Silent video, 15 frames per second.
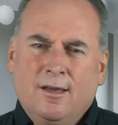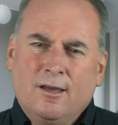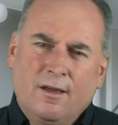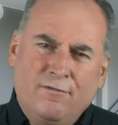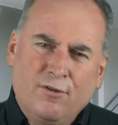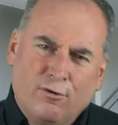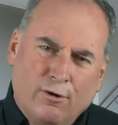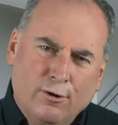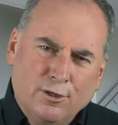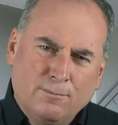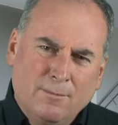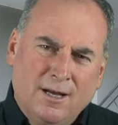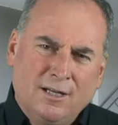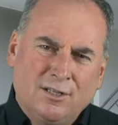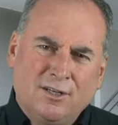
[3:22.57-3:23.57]
If your gross
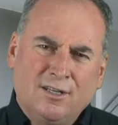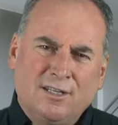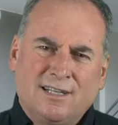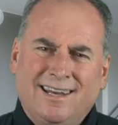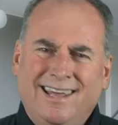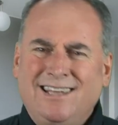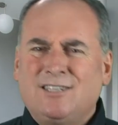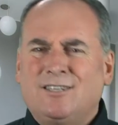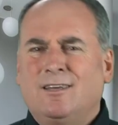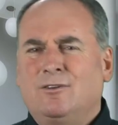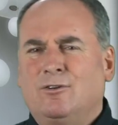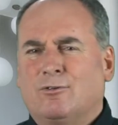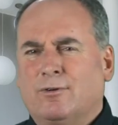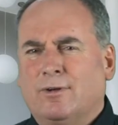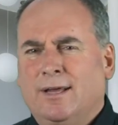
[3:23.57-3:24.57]
margin is less than
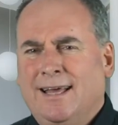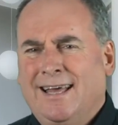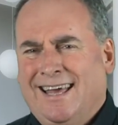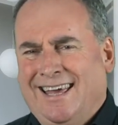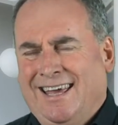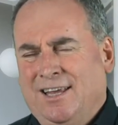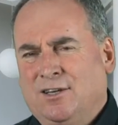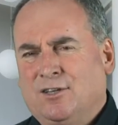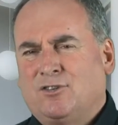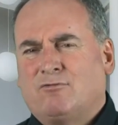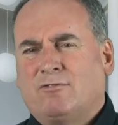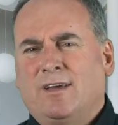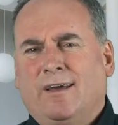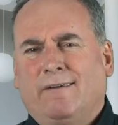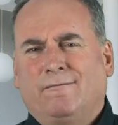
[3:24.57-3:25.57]
your
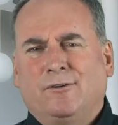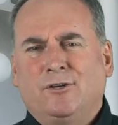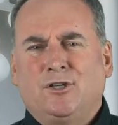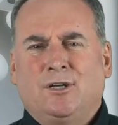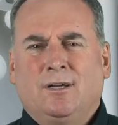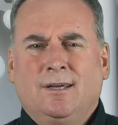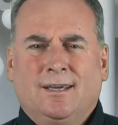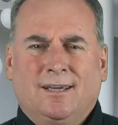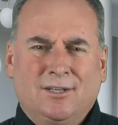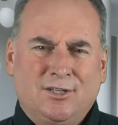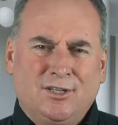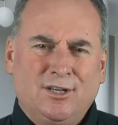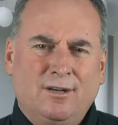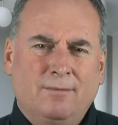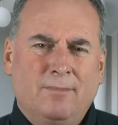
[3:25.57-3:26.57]
industry average,
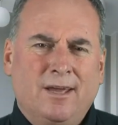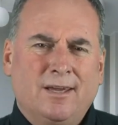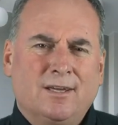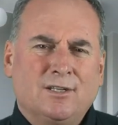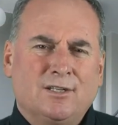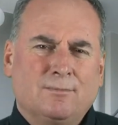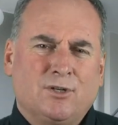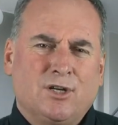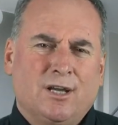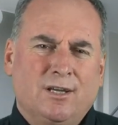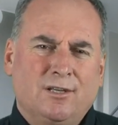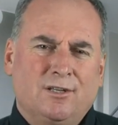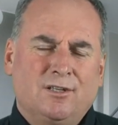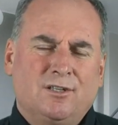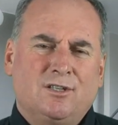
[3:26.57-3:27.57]
consider making some
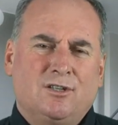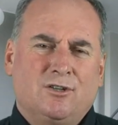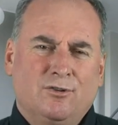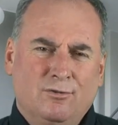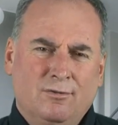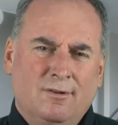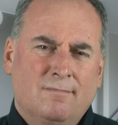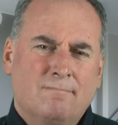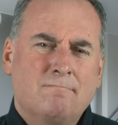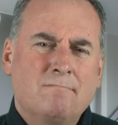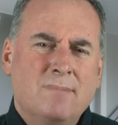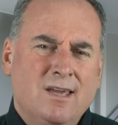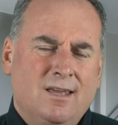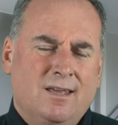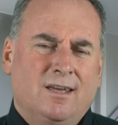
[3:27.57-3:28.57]
changes to
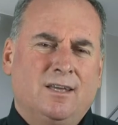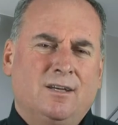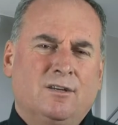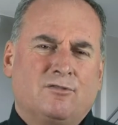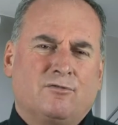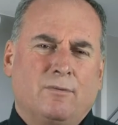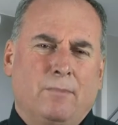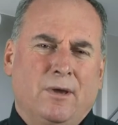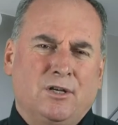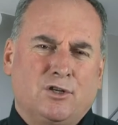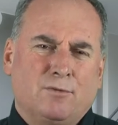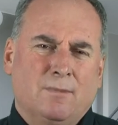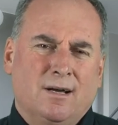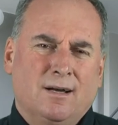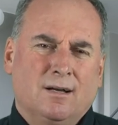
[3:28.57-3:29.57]
meet industry
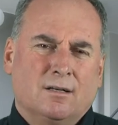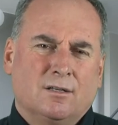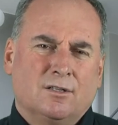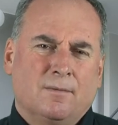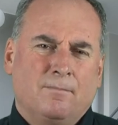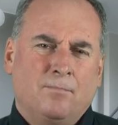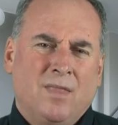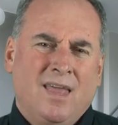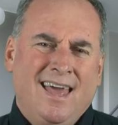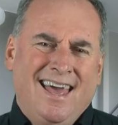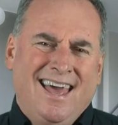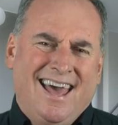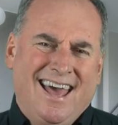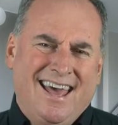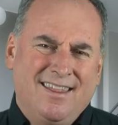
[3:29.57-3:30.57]
benchmarks.
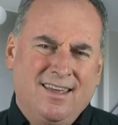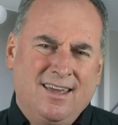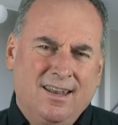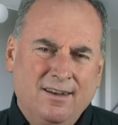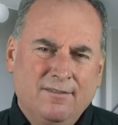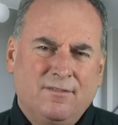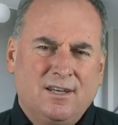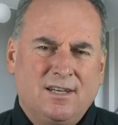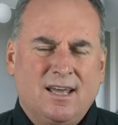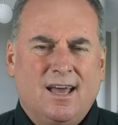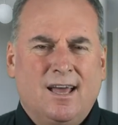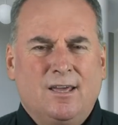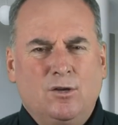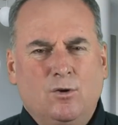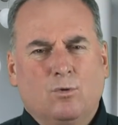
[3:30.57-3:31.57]
At the end of the
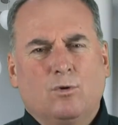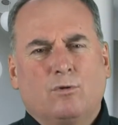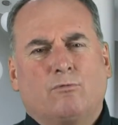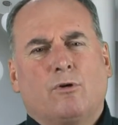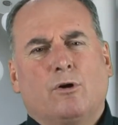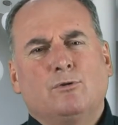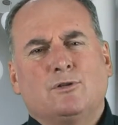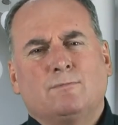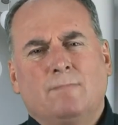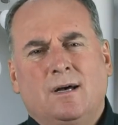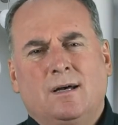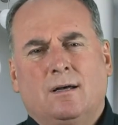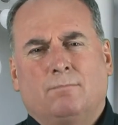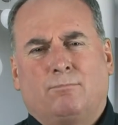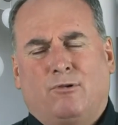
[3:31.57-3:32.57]
day, your gross
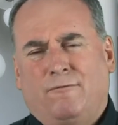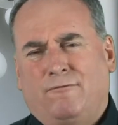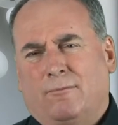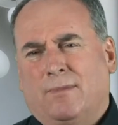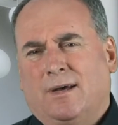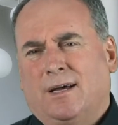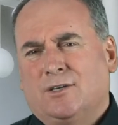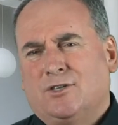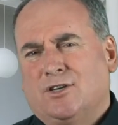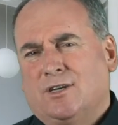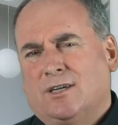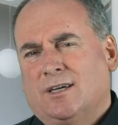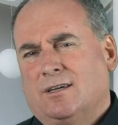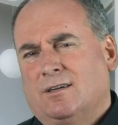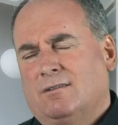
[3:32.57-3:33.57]
mar profit margin
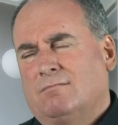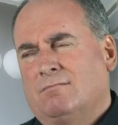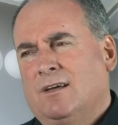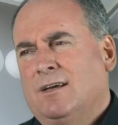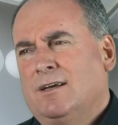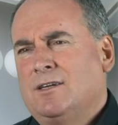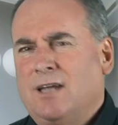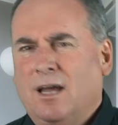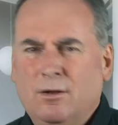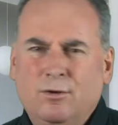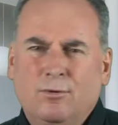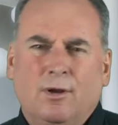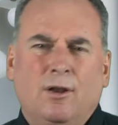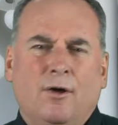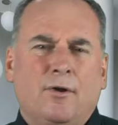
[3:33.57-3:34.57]
can tell
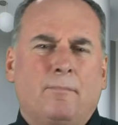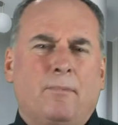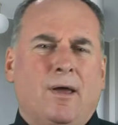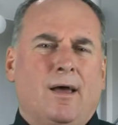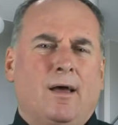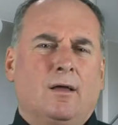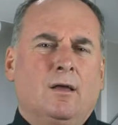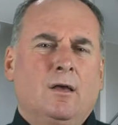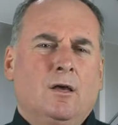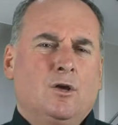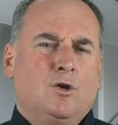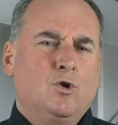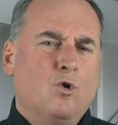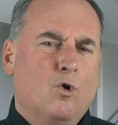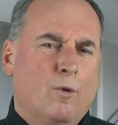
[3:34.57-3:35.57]
you a lot about
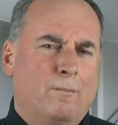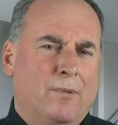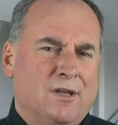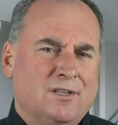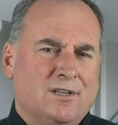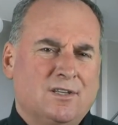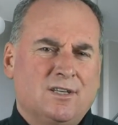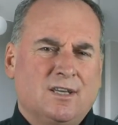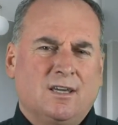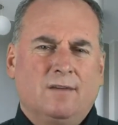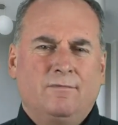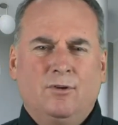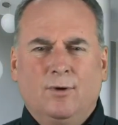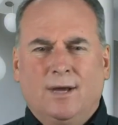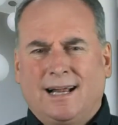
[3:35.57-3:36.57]
your business and
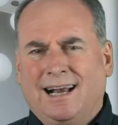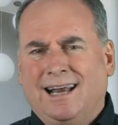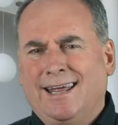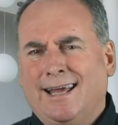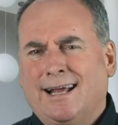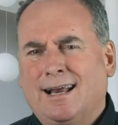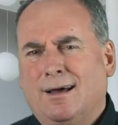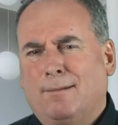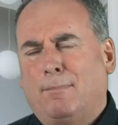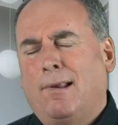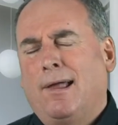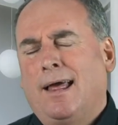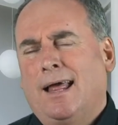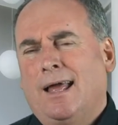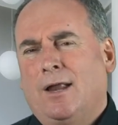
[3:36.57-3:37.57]
give you a clear cut
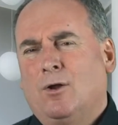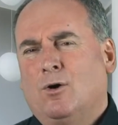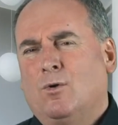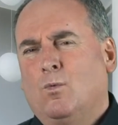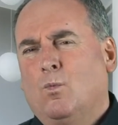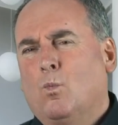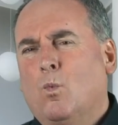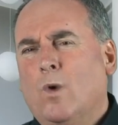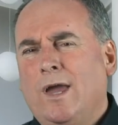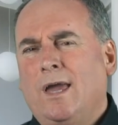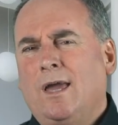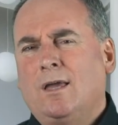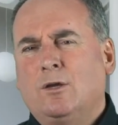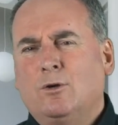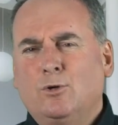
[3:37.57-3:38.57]
plan on
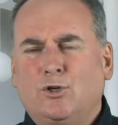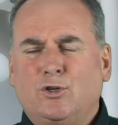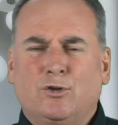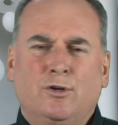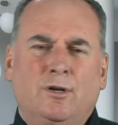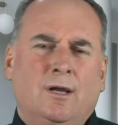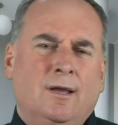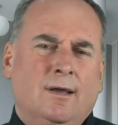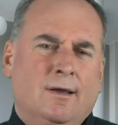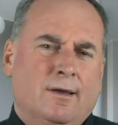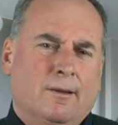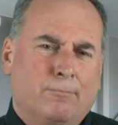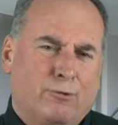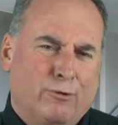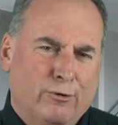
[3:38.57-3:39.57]
where you should
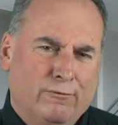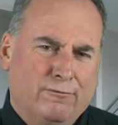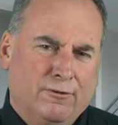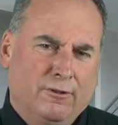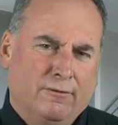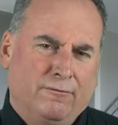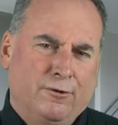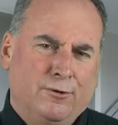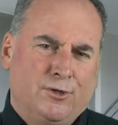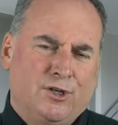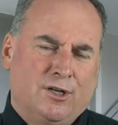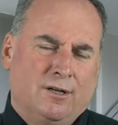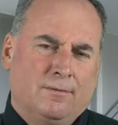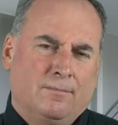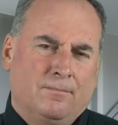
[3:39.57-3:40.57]
improve for the
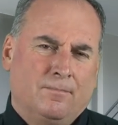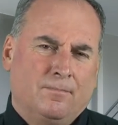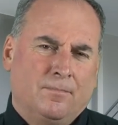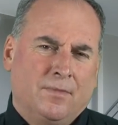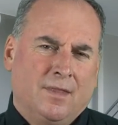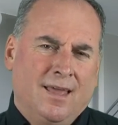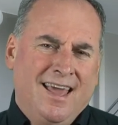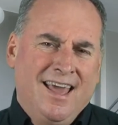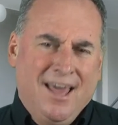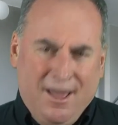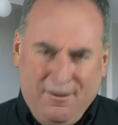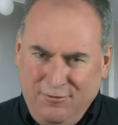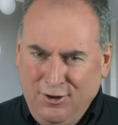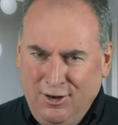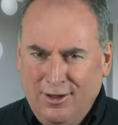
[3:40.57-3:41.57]
future.
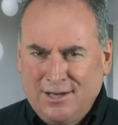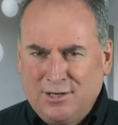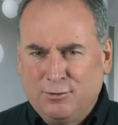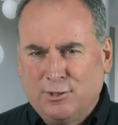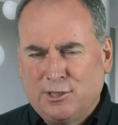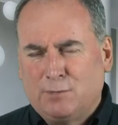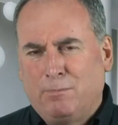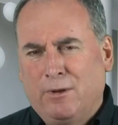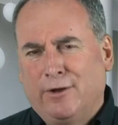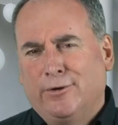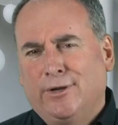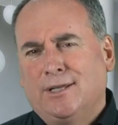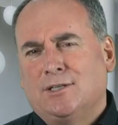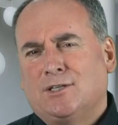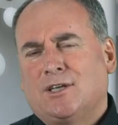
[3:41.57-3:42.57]
If you'd like to
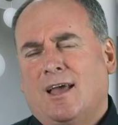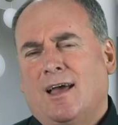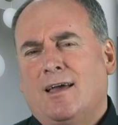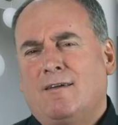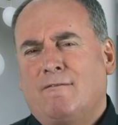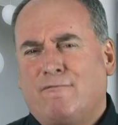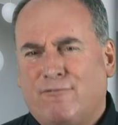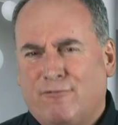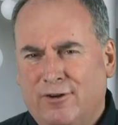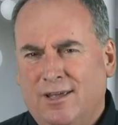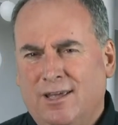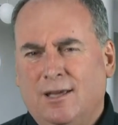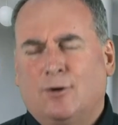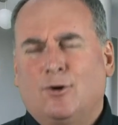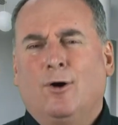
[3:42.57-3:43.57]
experience a
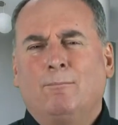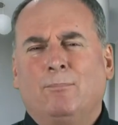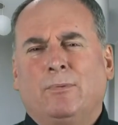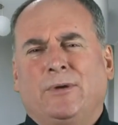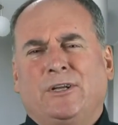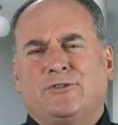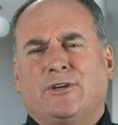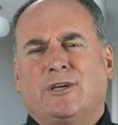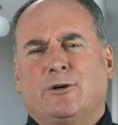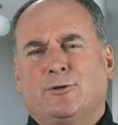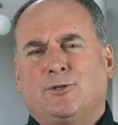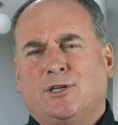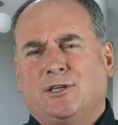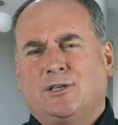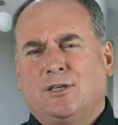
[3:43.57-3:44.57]
free complimentary
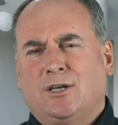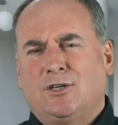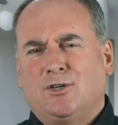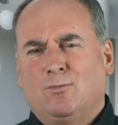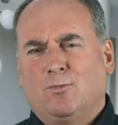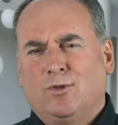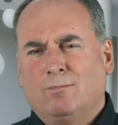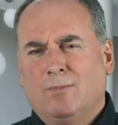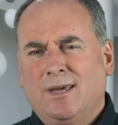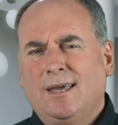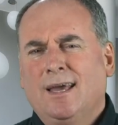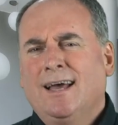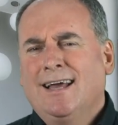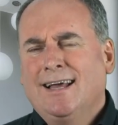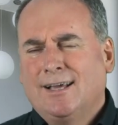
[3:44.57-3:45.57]
coaching session with
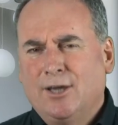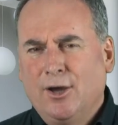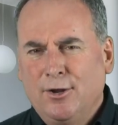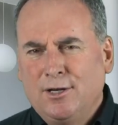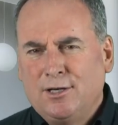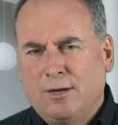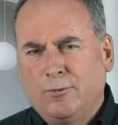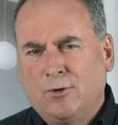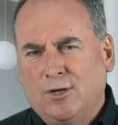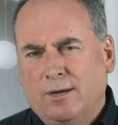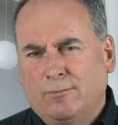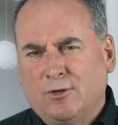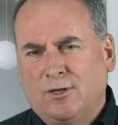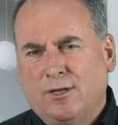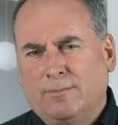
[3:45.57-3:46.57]
me, go to
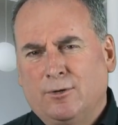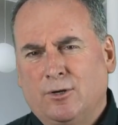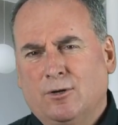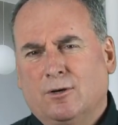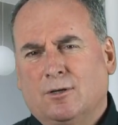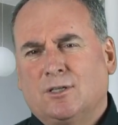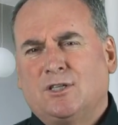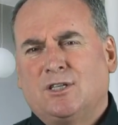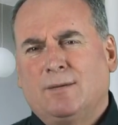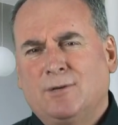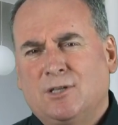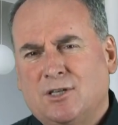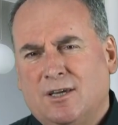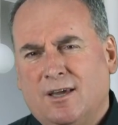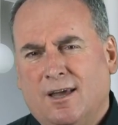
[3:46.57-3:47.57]

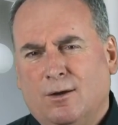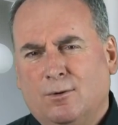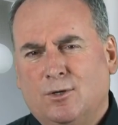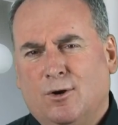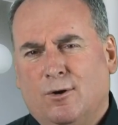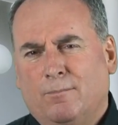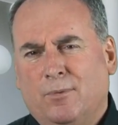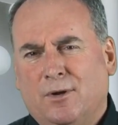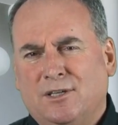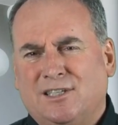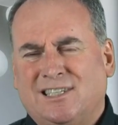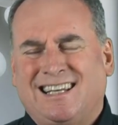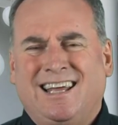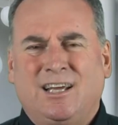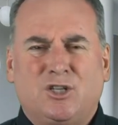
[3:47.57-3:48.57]

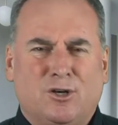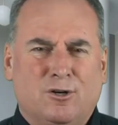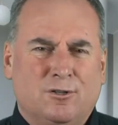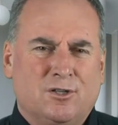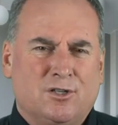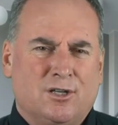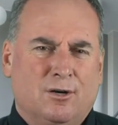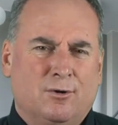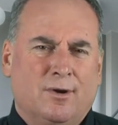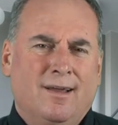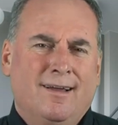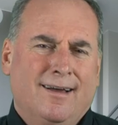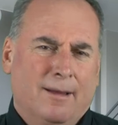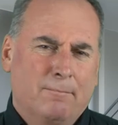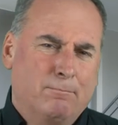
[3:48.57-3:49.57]
www.summitscale.biz consult
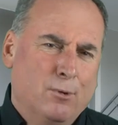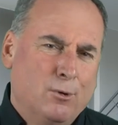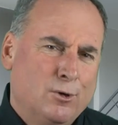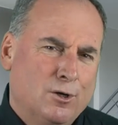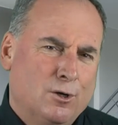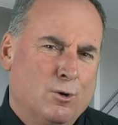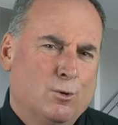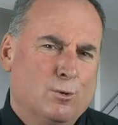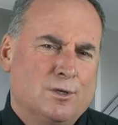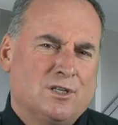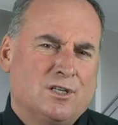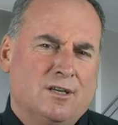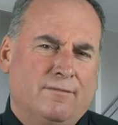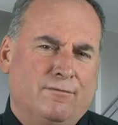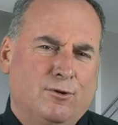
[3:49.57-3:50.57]
and book a call to
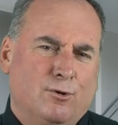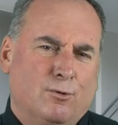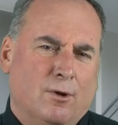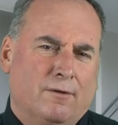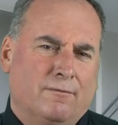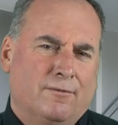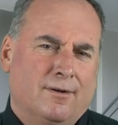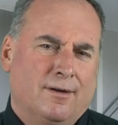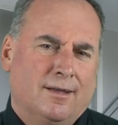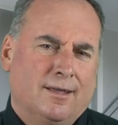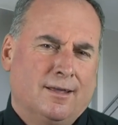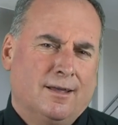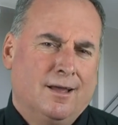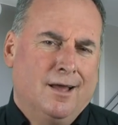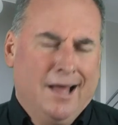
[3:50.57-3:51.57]
see if you qualify.
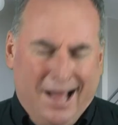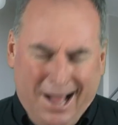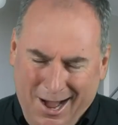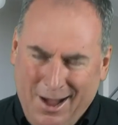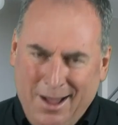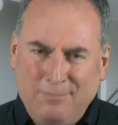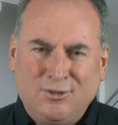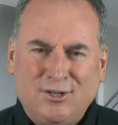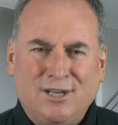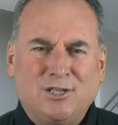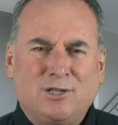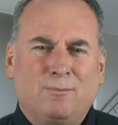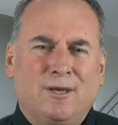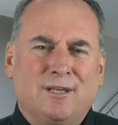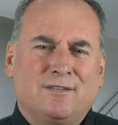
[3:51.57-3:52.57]
I'm Shane
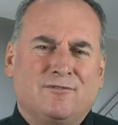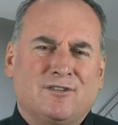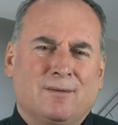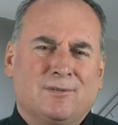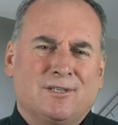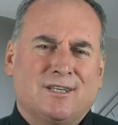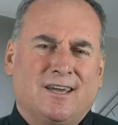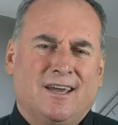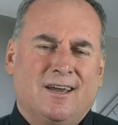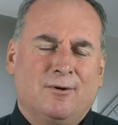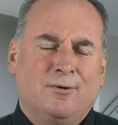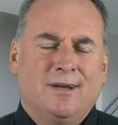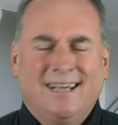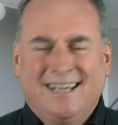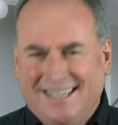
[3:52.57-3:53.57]
Spears of Summit
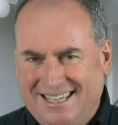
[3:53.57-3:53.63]
Scale.